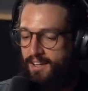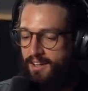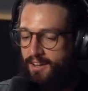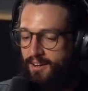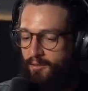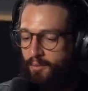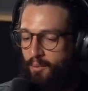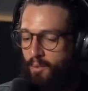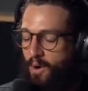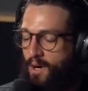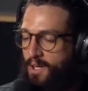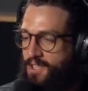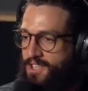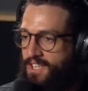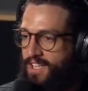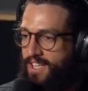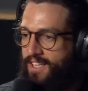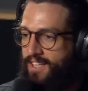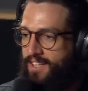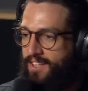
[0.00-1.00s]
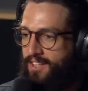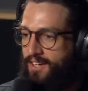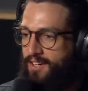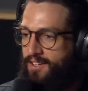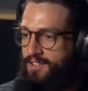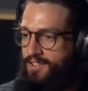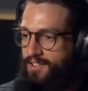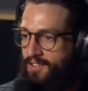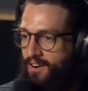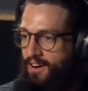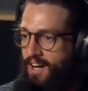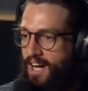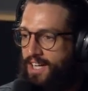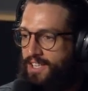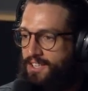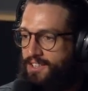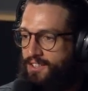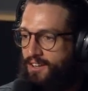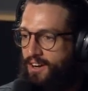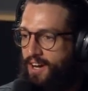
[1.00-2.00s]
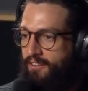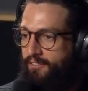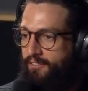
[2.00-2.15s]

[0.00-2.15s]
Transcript: watching those guys try and